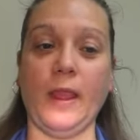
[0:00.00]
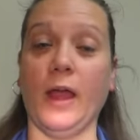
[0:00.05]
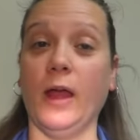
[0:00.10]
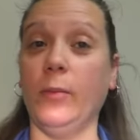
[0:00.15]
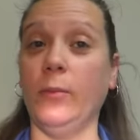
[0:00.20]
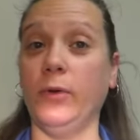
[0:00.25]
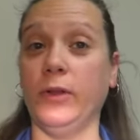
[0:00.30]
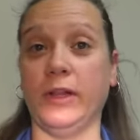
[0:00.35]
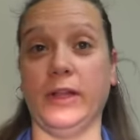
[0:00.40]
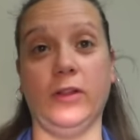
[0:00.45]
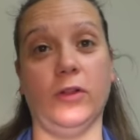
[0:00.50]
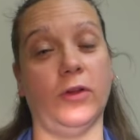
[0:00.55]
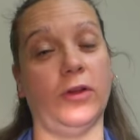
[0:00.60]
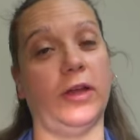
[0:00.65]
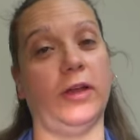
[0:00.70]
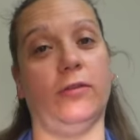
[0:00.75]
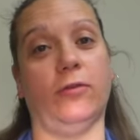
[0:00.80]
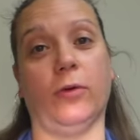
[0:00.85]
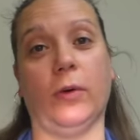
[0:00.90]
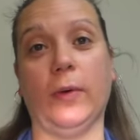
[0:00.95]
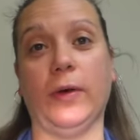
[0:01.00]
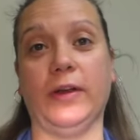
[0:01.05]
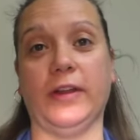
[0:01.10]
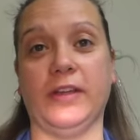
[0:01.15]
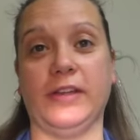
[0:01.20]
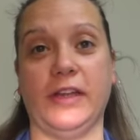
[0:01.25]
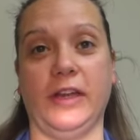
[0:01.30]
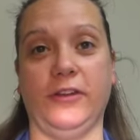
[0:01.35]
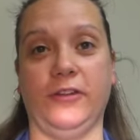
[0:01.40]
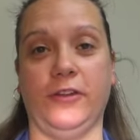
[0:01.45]
I'm really looking forward
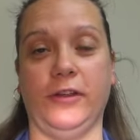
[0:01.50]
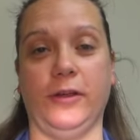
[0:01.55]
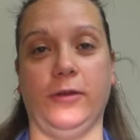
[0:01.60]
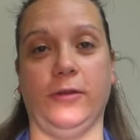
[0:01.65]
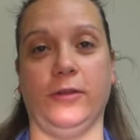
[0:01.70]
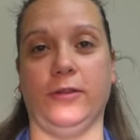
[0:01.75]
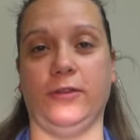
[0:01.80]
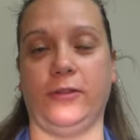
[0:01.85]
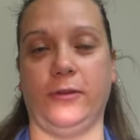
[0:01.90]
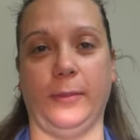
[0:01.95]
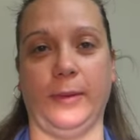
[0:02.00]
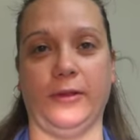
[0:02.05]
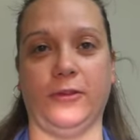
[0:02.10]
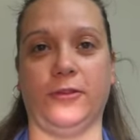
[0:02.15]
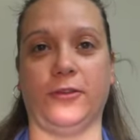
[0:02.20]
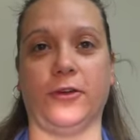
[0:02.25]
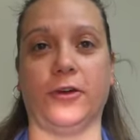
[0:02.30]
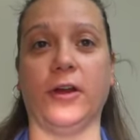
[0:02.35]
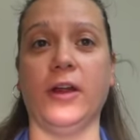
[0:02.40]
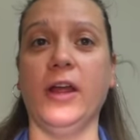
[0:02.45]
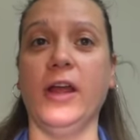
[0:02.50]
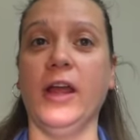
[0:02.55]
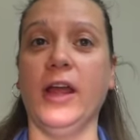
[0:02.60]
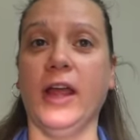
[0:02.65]
to teaching you this semester,